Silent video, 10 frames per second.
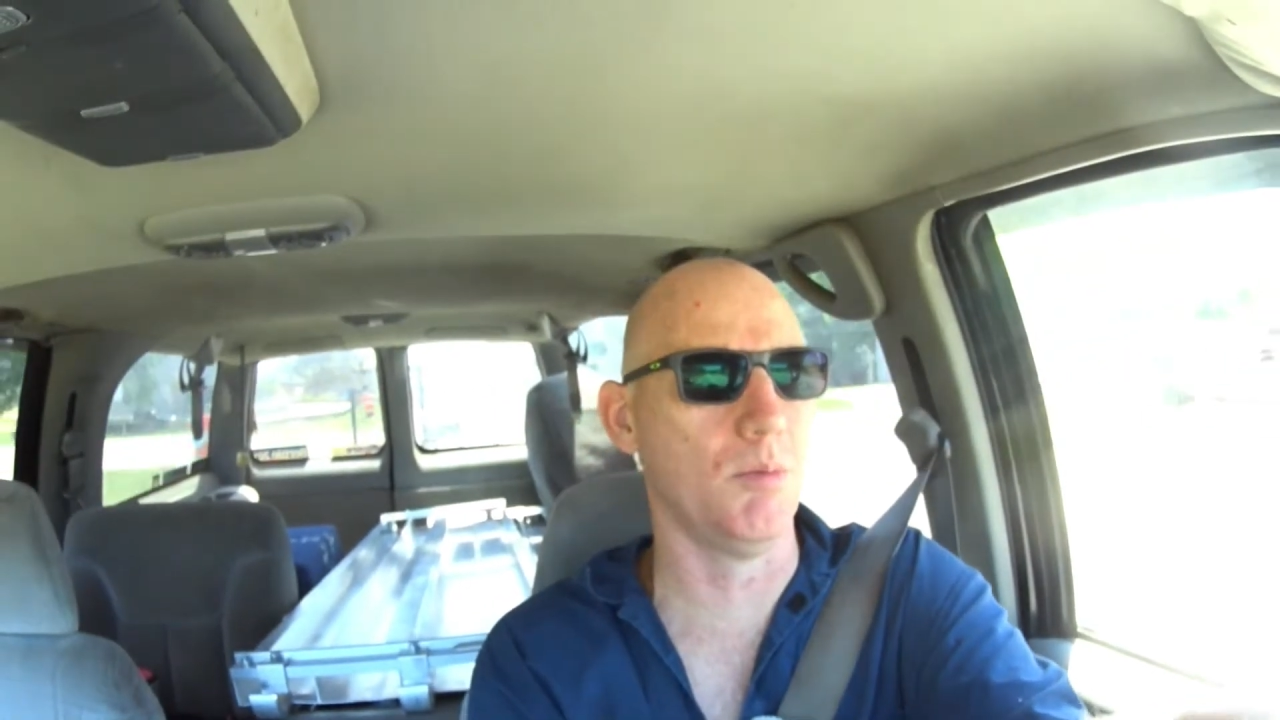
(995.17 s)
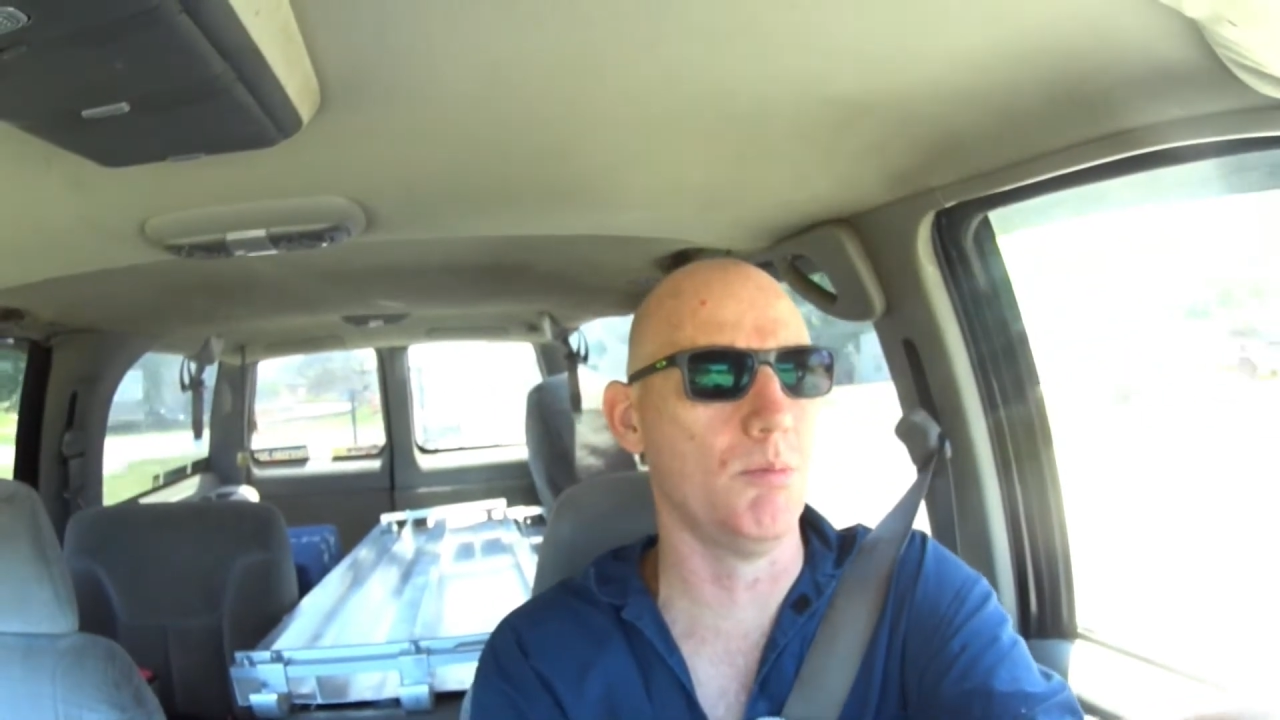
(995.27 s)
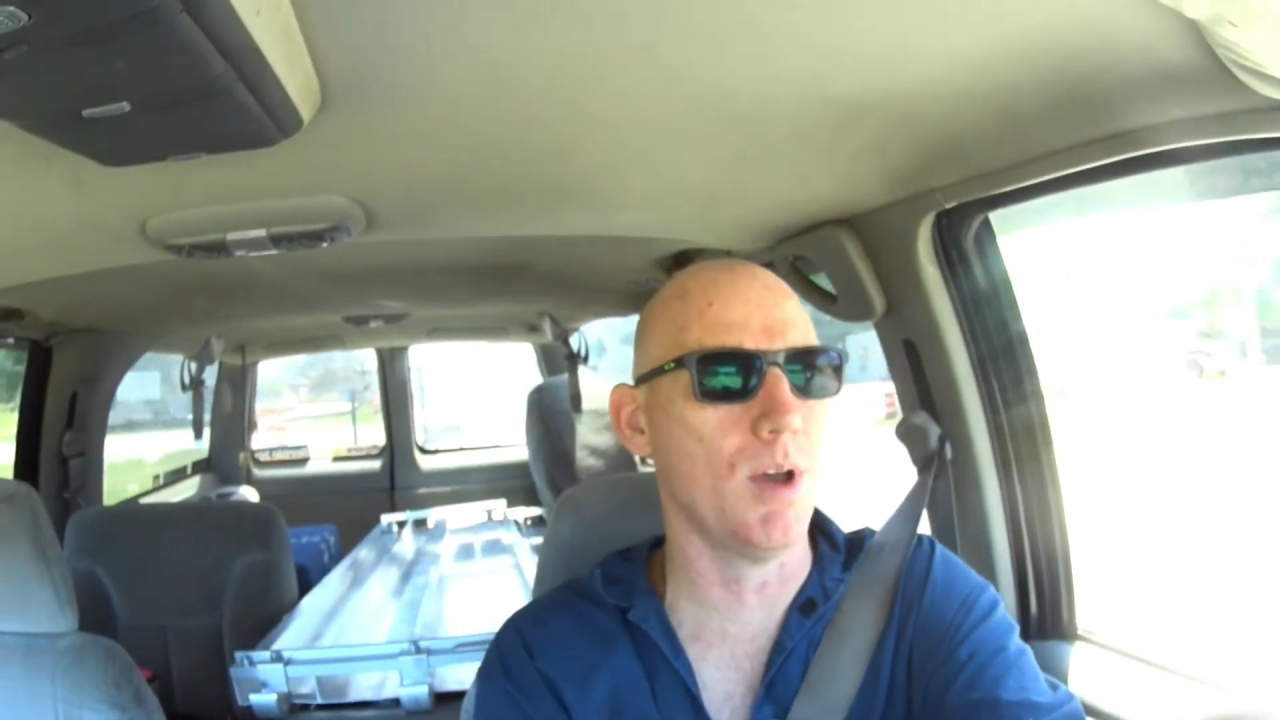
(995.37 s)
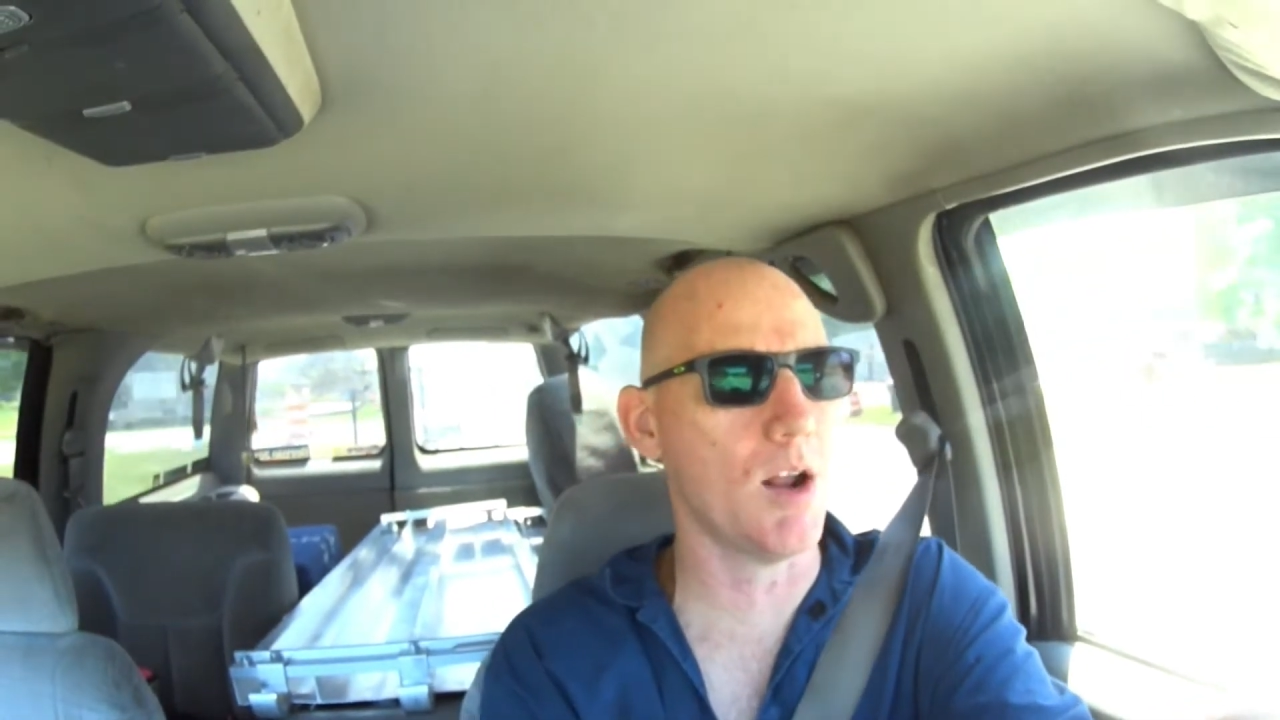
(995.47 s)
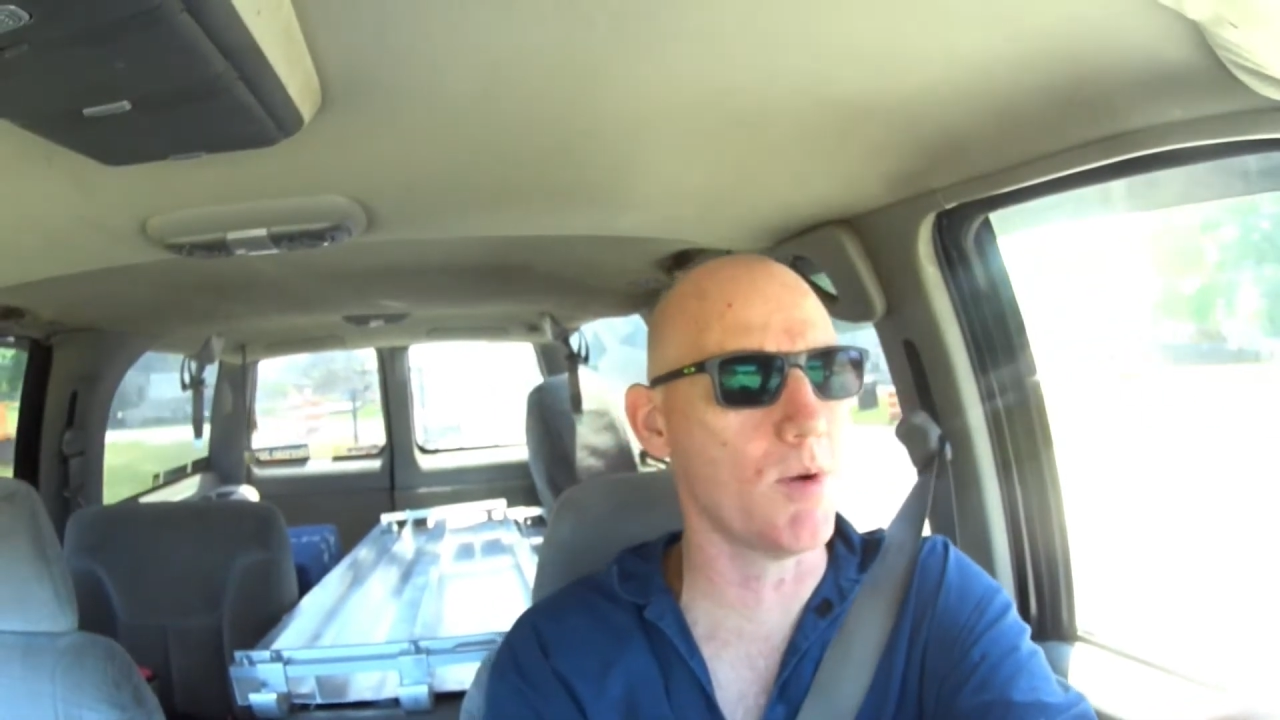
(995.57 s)

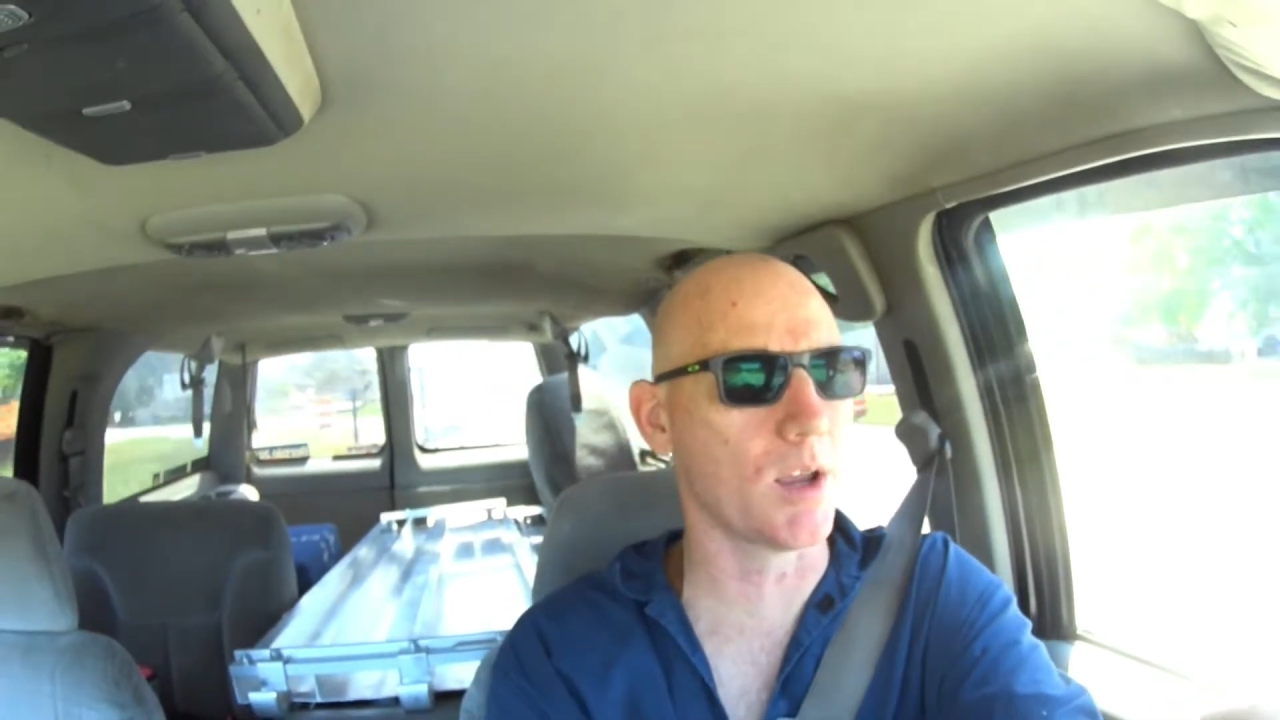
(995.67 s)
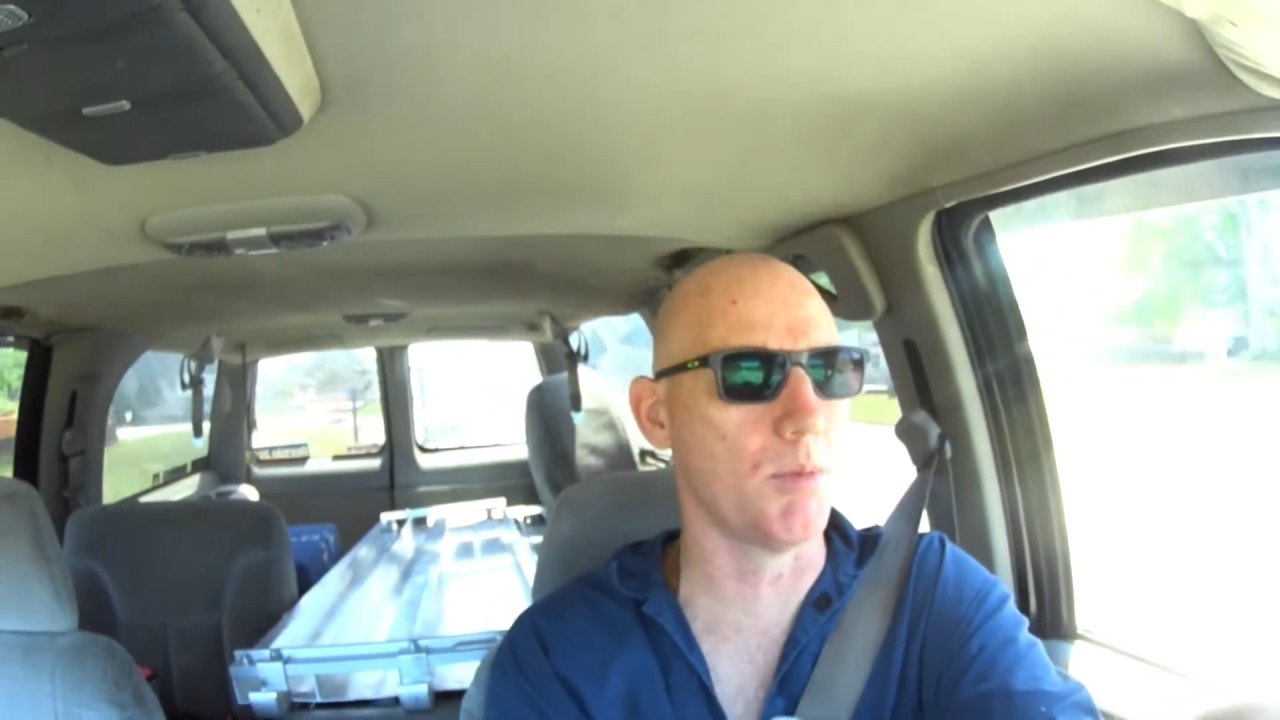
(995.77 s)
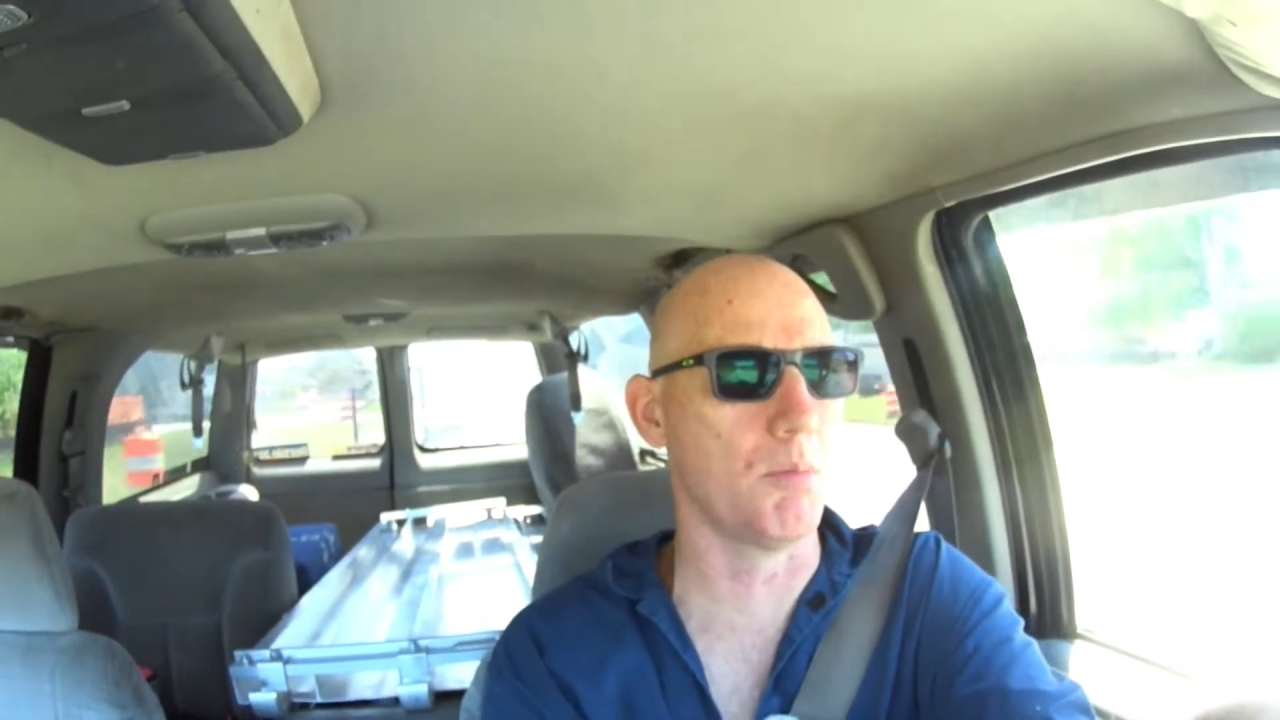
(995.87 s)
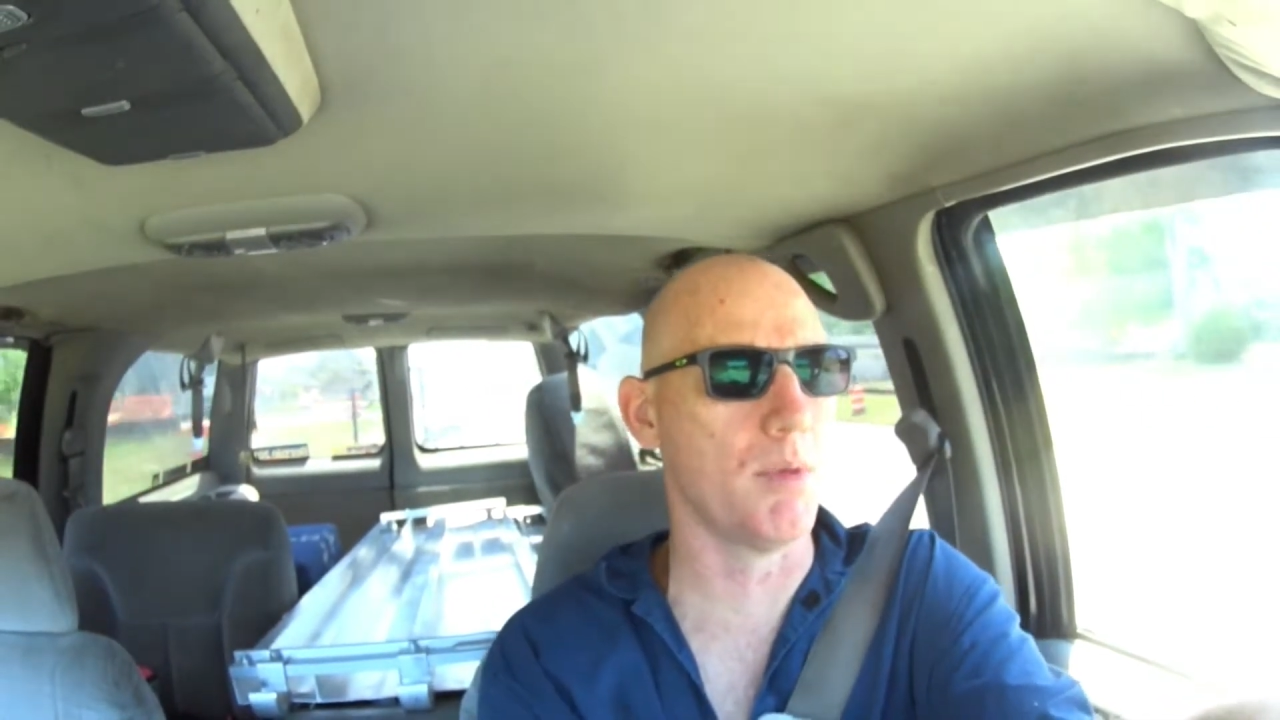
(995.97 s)
I recommend